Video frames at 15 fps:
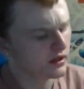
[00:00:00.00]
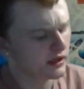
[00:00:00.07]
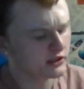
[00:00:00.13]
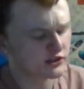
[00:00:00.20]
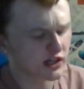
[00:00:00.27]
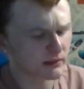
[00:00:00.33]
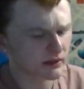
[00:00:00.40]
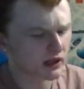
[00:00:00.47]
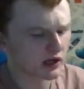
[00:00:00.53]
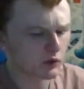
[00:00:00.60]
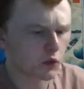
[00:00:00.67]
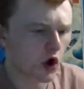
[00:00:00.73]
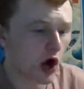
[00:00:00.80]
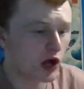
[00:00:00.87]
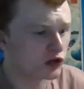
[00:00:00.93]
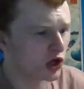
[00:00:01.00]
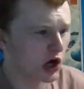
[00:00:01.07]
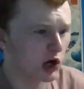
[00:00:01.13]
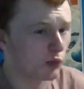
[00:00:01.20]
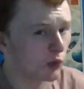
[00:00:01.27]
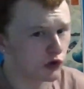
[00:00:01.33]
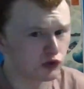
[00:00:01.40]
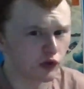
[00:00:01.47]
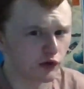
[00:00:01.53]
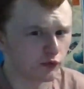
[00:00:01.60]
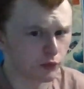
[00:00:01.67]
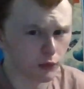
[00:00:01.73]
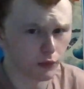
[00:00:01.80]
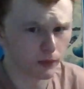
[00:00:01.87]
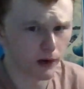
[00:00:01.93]
He's going to be like, well, I wasn't at
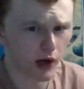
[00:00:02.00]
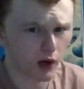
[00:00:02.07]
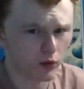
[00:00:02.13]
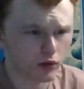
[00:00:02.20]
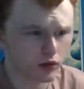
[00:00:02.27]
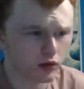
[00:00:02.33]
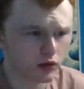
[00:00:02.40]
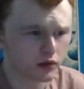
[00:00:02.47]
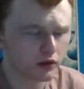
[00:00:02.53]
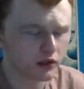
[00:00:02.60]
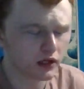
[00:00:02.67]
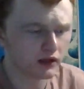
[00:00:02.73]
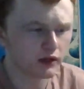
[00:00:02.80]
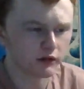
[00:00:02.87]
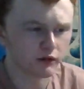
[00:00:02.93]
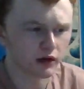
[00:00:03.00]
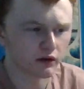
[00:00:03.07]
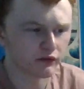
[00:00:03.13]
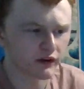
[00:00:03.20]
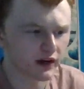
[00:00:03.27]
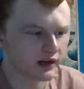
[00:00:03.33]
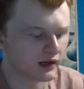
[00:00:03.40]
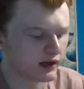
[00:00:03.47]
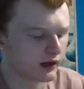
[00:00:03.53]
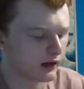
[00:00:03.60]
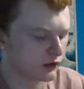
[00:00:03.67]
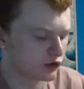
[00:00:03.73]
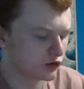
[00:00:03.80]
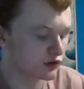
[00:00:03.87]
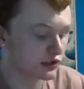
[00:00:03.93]
full power. And then they're going to fight again,
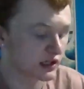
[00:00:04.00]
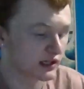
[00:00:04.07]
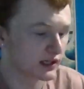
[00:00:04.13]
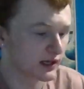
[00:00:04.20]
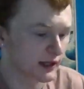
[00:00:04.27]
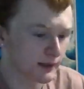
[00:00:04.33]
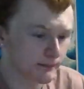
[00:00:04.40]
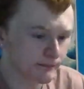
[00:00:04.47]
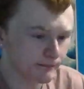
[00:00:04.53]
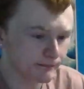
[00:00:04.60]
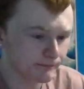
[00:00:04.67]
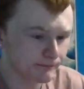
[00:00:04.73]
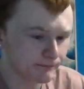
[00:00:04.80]
and Drew's going to kill him.